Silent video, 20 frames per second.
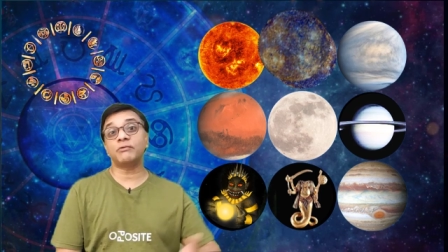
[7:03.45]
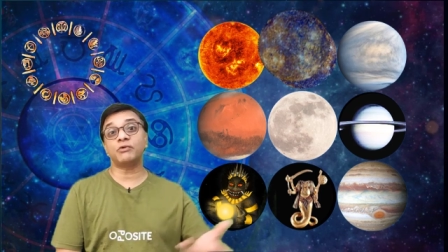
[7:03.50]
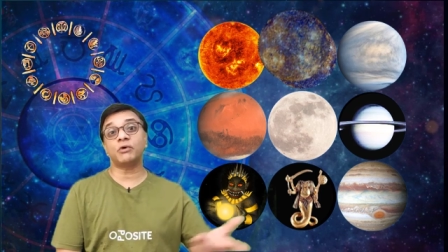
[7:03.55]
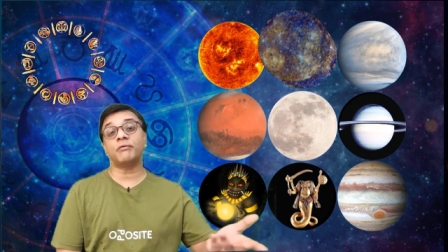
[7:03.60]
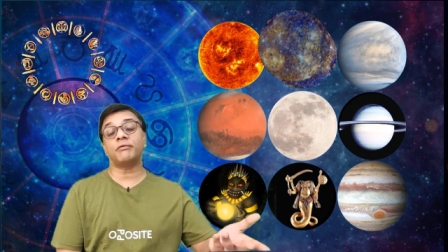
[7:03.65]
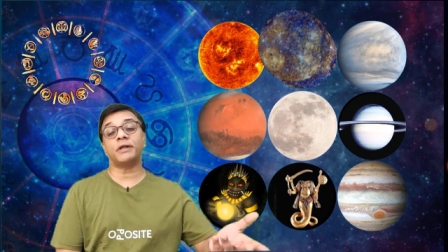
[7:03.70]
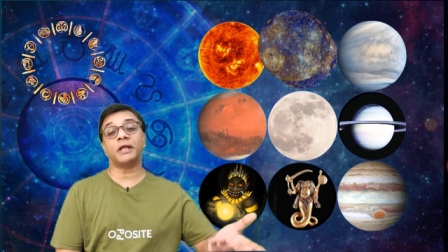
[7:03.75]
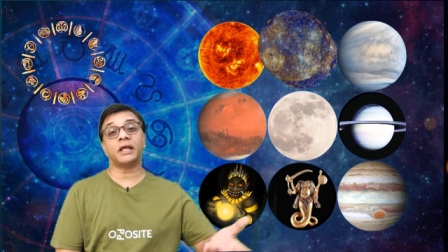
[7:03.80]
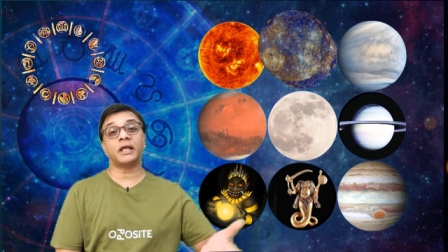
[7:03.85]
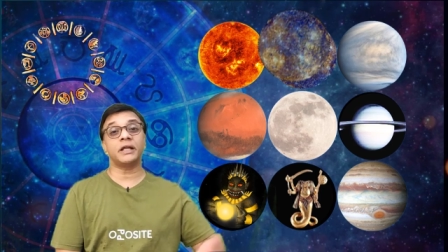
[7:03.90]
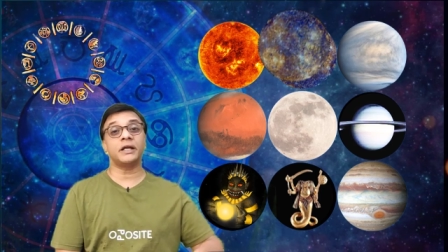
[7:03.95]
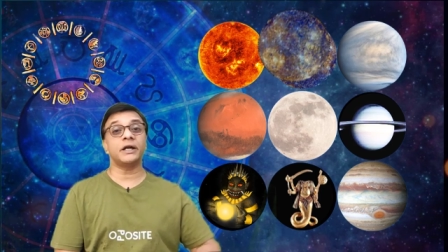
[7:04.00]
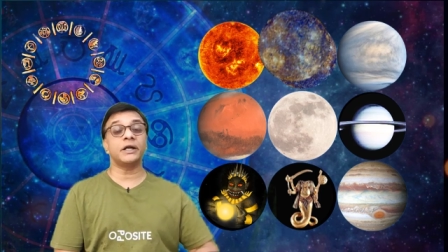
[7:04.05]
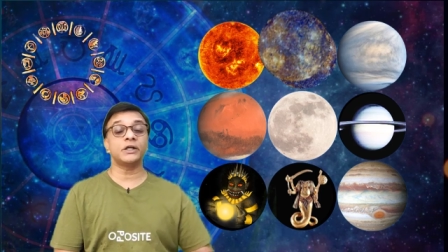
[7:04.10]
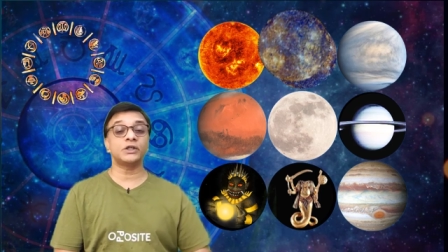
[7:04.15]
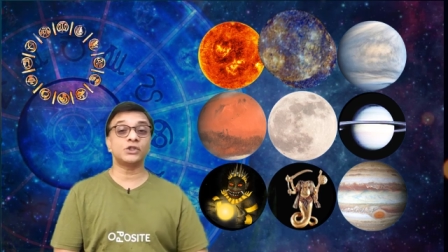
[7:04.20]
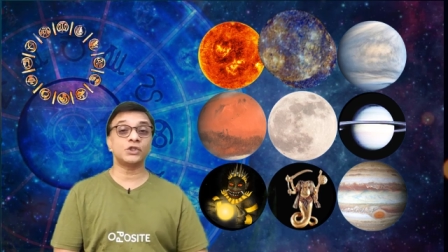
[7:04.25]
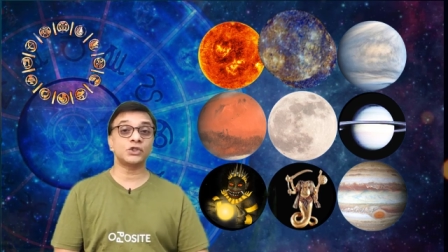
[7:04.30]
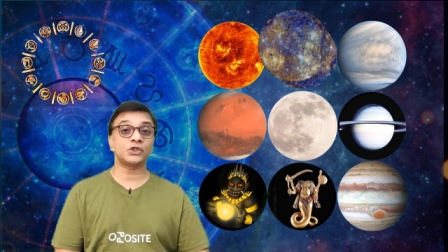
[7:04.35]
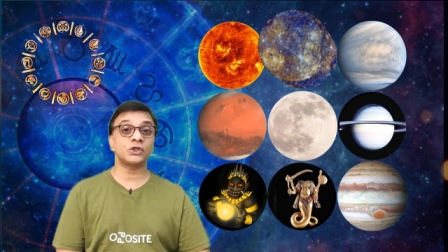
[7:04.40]
if you have taken a
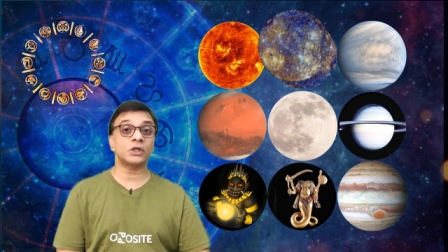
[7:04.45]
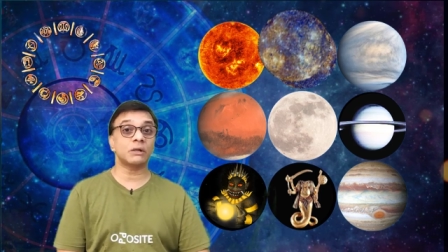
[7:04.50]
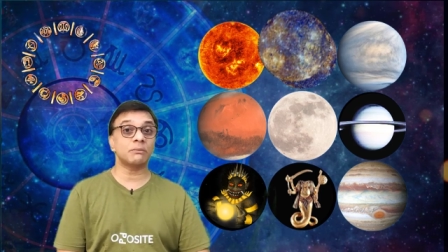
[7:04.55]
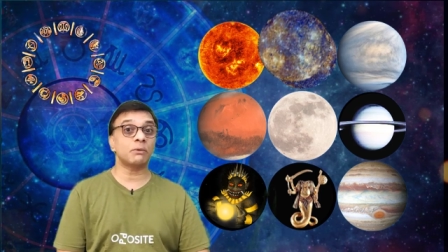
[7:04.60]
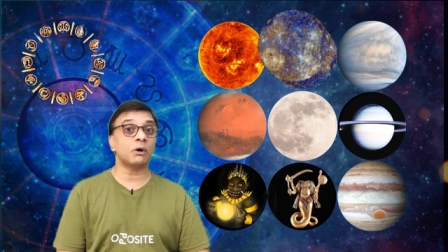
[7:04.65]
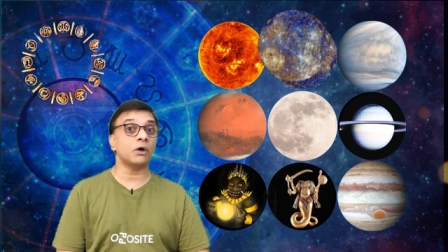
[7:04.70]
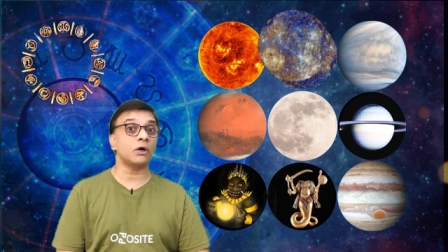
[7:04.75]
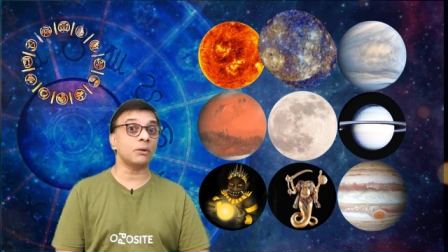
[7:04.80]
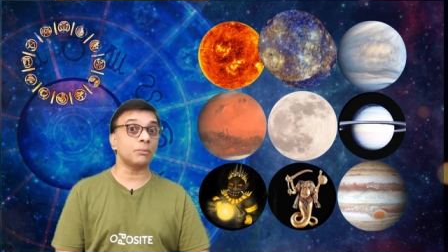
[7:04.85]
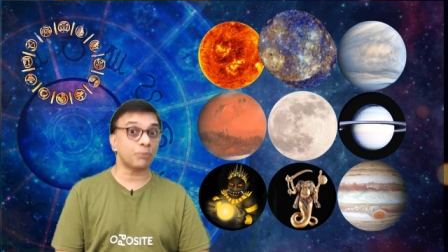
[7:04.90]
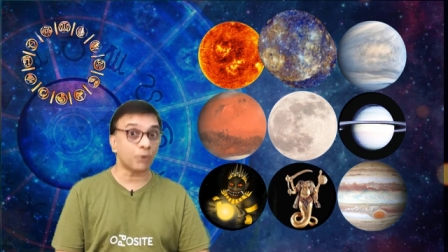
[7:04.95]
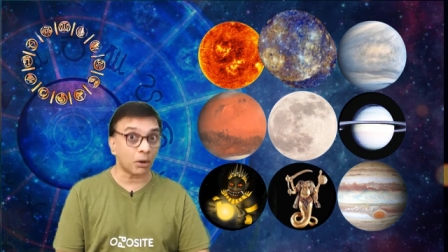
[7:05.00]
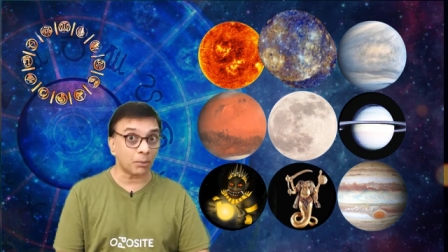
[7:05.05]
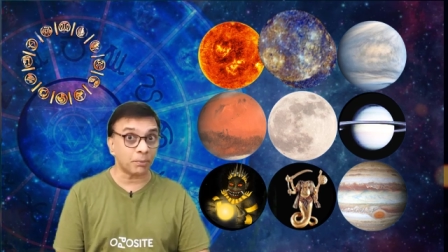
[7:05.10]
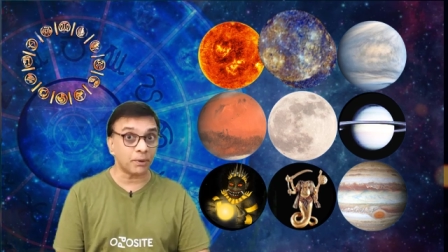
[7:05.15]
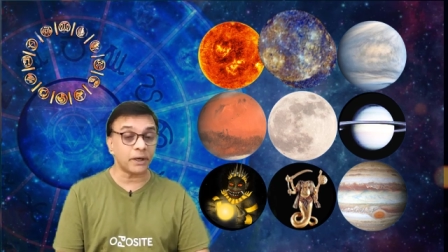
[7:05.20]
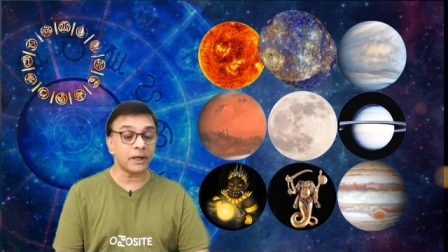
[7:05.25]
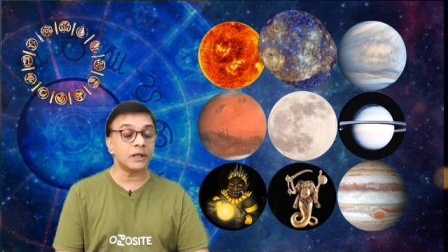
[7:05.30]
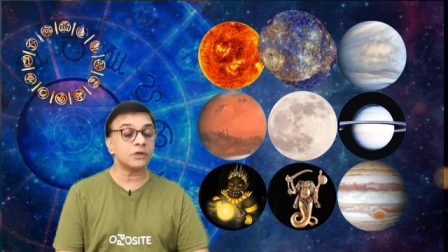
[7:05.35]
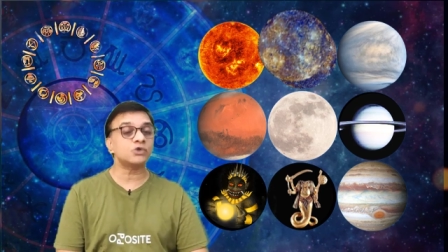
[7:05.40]
decision about a
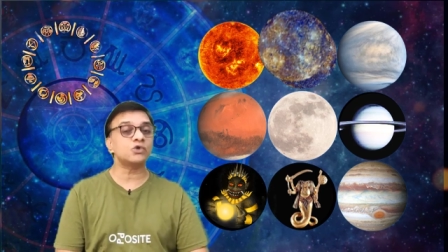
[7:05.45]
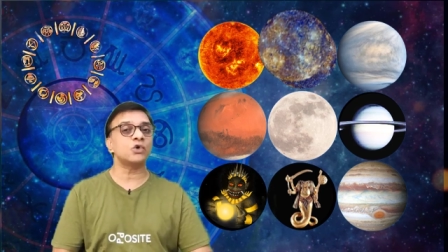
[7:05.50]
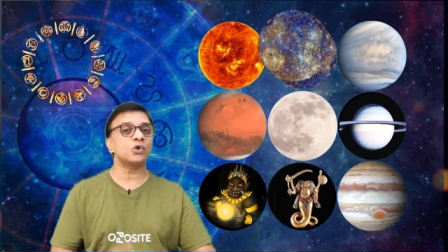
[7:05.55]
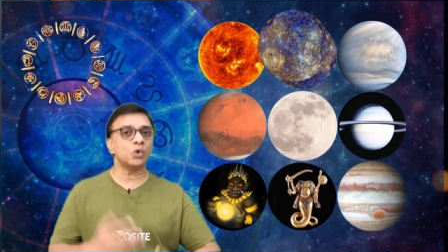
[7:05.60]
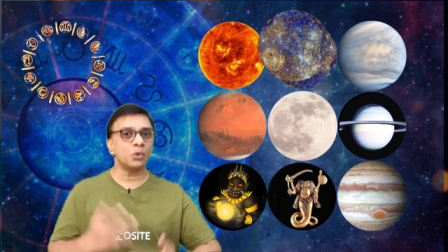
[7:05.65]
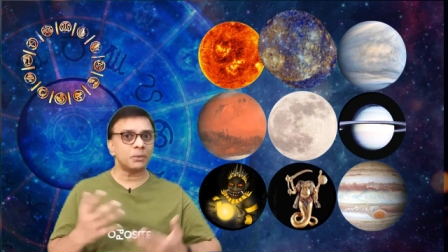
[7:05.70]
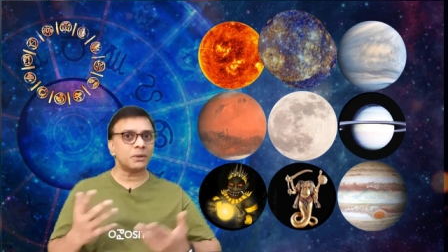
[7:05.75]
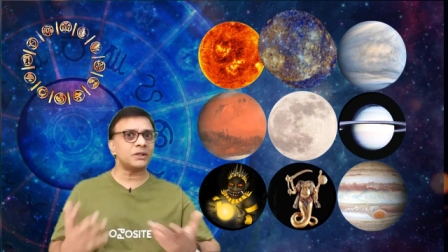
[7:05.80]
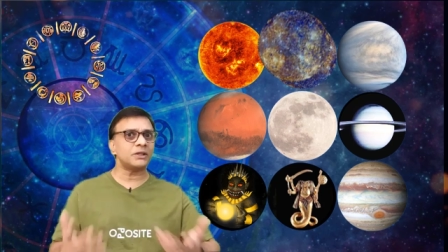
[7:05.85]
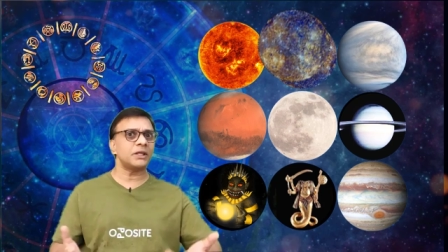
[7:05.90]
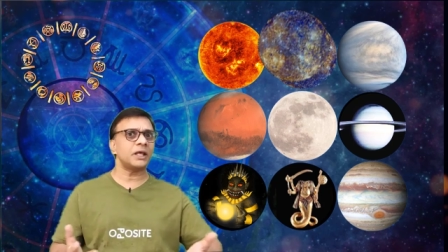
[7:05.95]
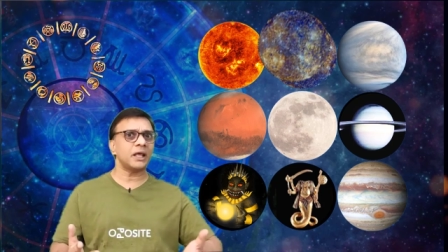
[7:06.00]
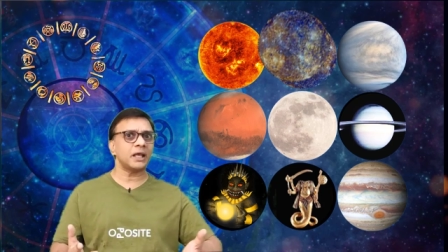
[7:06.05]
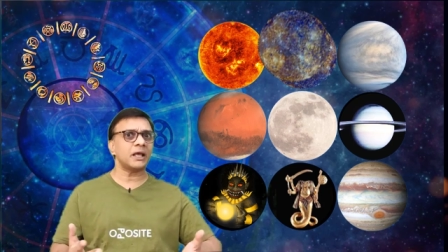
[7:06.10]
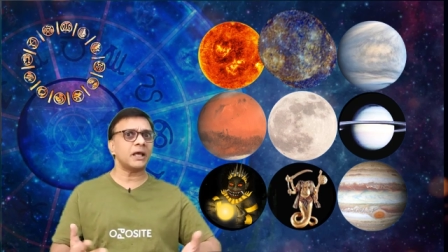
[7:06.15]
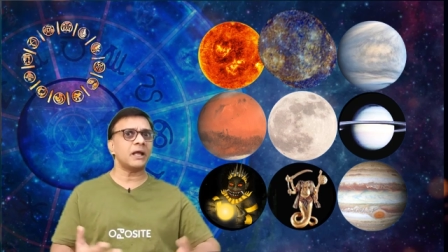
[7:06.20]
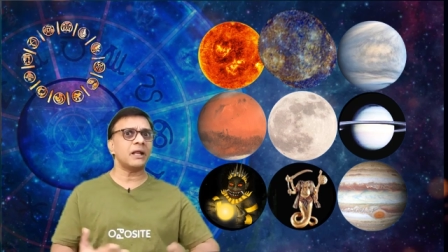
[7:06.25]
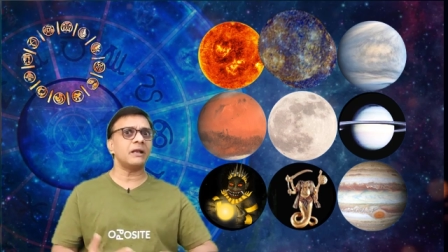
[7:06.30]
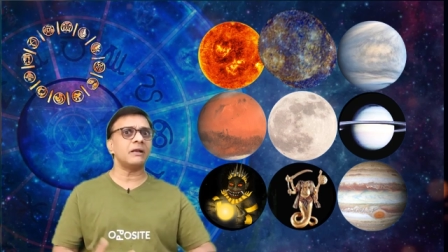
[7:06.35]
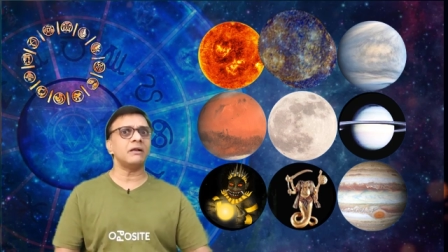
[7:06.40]
property, so you may
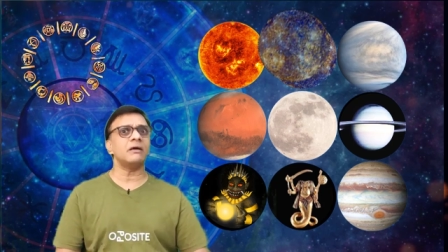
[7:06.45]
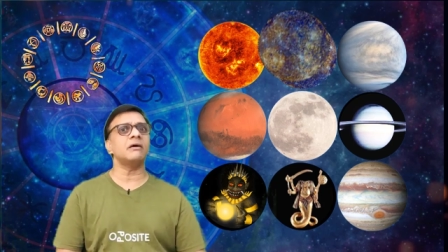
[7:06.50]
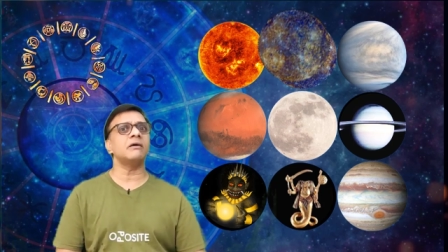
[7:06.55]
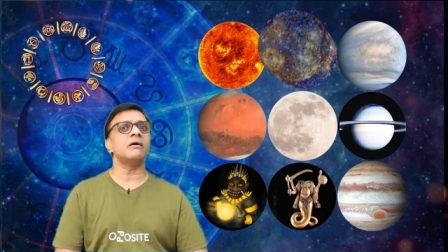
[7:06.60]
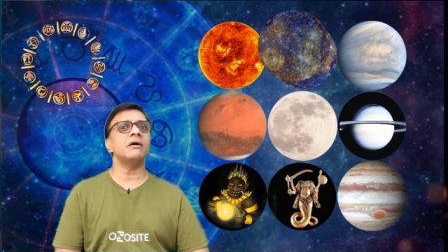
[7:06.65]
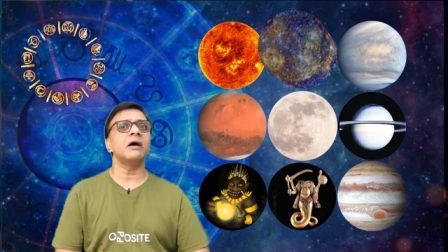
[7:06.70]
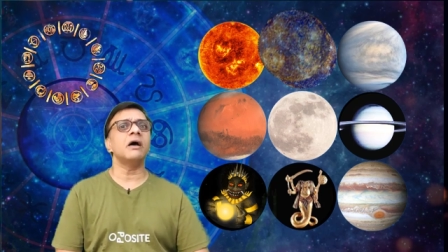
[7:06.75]
think and